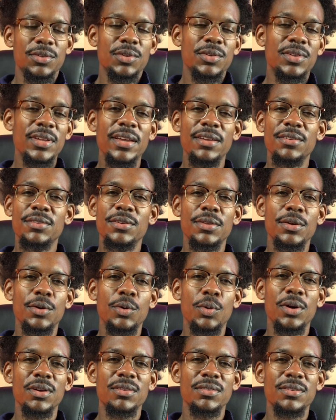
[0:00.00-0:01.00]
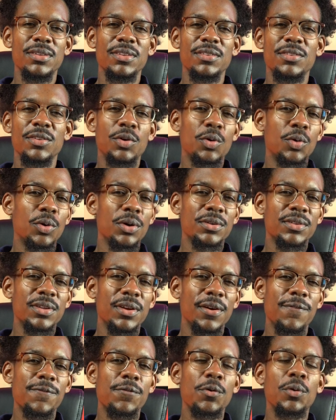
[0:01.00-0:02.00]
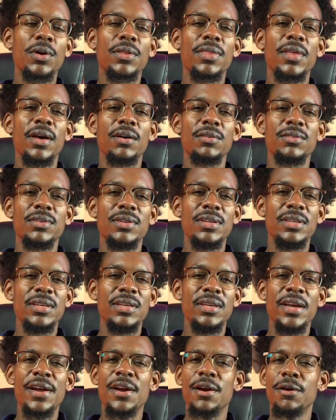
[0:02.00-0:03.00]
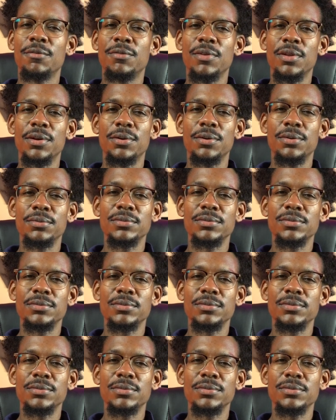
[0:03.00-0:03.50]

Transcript: So to answer the question, is the Corsair 4000D Airflow